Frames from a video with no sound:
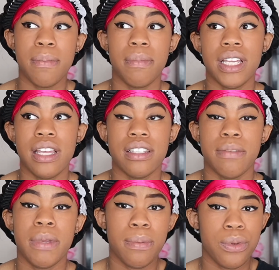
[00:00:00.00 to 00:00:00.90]
because the
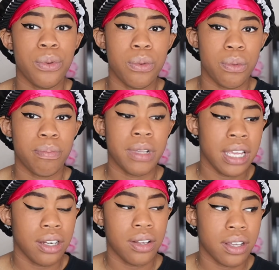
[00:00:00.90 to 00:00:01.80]
people who
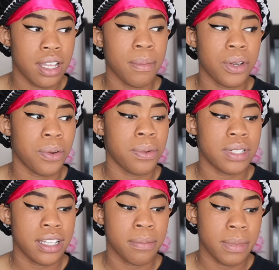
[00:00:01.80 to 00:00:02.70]
planned on coming were
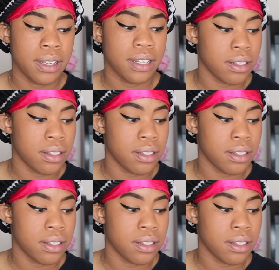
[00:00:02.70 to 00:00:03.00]
telling me